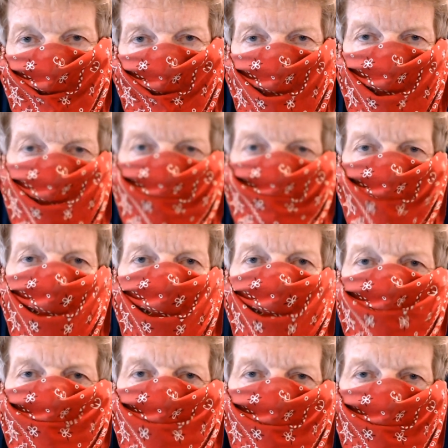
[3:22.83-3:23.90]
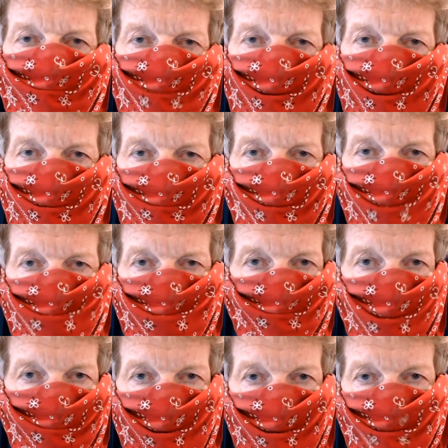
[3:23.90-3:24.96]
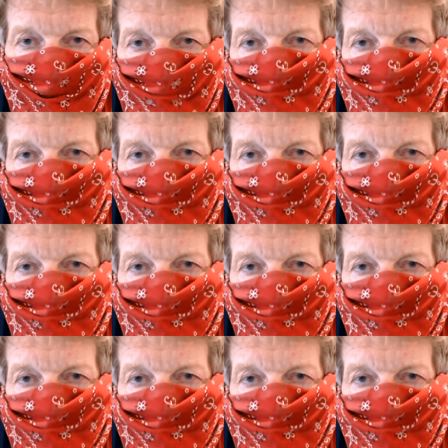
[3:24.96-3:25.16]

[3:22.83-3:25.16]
I am hot-looking Russian woman